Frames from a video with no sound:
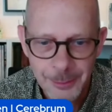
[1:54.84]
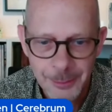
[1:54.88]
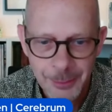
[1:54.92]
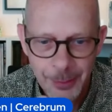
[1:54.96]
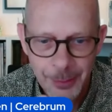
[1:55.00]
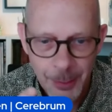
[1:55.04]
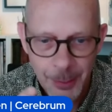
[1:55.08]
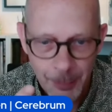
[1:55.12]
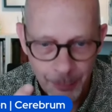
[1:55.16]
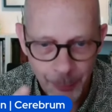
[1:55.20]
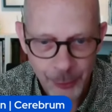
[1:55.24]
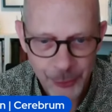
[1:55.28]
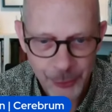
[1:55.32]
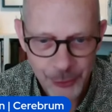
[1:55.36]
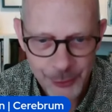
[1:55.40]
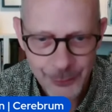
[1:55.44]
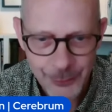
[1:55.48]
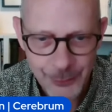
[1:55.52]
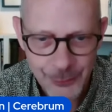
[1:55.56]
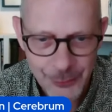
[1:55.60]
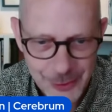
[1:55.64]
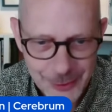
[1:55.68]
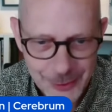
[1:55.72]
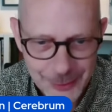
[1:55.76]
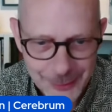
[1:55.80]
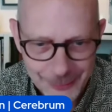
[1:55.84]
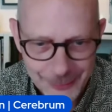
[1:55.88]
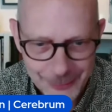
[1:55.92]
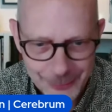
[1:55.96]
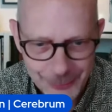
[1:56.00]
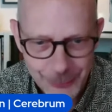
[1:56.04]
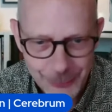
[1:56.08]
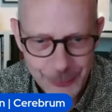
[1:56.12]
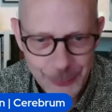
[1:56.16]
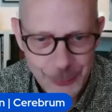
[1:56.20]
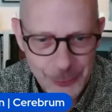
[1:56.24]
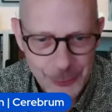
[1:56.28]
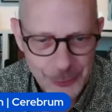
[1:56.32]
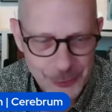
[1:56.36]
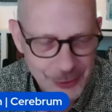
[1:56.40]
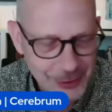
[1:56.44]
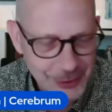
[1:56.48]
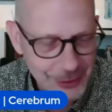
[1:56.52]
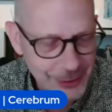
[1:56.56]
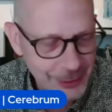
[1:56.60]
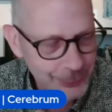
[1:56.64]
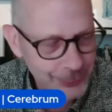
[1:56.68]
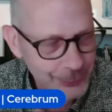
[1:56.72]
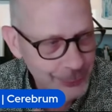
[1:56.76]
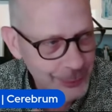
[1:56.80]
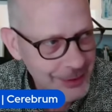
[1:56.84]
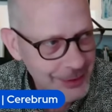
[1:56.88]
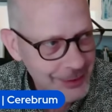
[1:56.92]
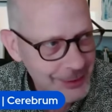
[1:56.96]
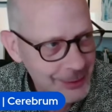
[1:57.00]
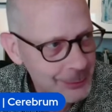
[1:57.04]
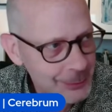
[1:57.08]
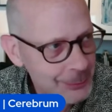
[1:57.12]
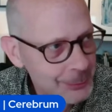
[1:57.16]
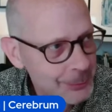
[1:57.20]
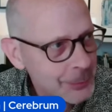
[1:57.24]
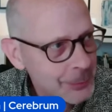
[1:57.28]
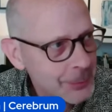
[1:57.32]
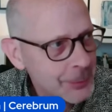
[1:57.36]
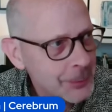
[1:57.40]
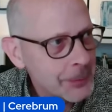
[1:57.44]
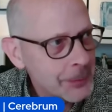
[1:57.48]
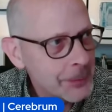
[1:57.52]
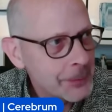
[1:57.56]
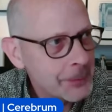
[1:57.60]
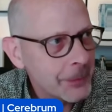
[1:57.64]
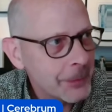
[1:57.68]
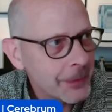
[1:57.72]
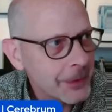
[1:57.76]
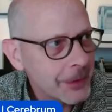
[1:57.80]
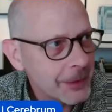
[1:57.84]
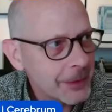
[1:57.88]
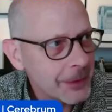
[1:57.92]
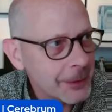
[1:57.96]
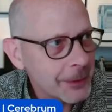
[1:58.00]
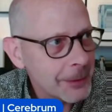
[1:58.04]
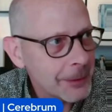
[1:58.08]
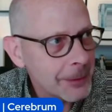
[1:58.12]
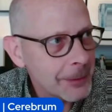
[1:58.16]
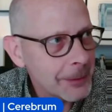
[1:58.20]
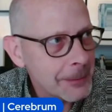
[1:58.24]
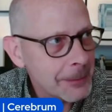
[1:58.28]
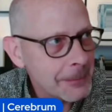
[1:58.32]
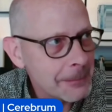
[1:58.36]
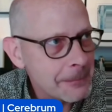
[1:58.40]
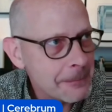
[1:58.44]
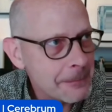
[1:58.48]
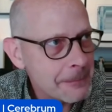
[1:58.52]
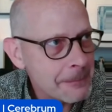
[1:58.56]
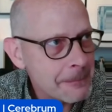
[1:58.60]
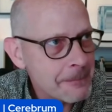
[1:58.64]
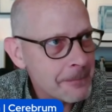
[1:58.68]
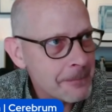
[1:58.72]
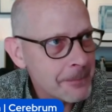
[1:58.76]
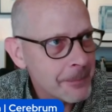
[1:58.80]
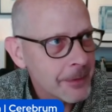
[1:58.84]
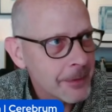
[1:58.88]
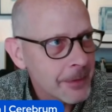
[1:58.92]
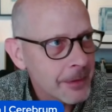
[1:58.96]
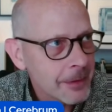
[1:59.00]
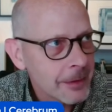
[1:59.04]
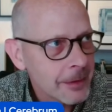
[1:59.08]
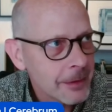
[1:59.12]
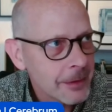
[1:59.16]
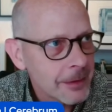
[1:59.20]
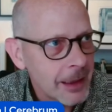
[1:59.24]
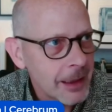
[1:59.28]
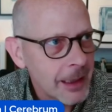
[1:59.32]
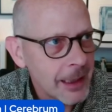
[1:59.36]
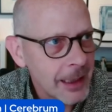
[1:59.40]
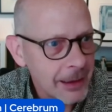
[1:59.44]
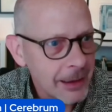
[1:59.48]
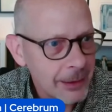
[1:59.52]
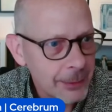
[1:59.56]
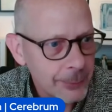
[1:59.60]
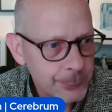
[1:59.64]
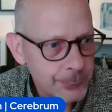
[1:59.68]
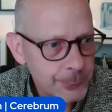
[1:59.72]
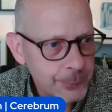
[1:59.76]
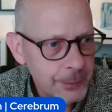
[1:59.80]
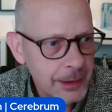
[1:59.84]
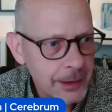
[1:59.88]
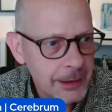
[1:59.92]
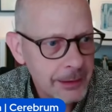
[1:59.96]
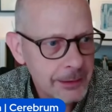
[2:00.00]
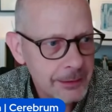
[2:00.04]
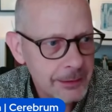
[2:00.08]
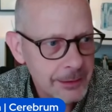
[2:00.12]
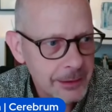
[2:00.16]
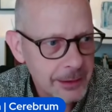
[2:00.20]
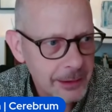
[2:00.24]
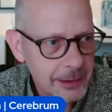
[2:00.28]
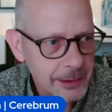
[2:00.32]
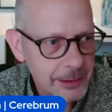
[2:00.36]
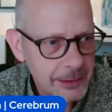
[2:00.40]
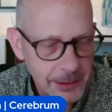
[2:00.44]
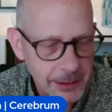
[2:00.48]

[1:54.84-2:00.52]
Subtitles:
positive signals, of course, in their phase 2. And the fact that, and